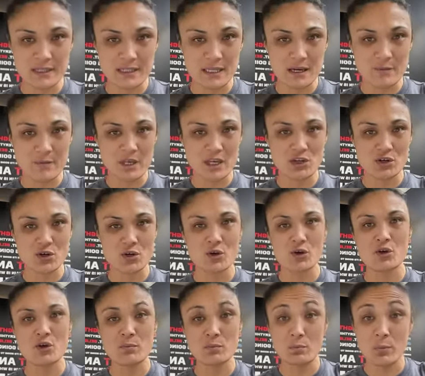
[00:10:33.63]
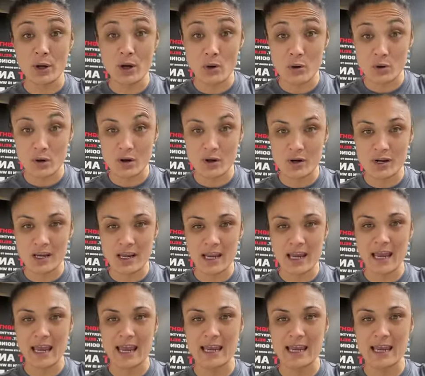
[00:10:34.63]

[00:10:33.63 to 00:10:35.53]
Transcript: something new, you build on it,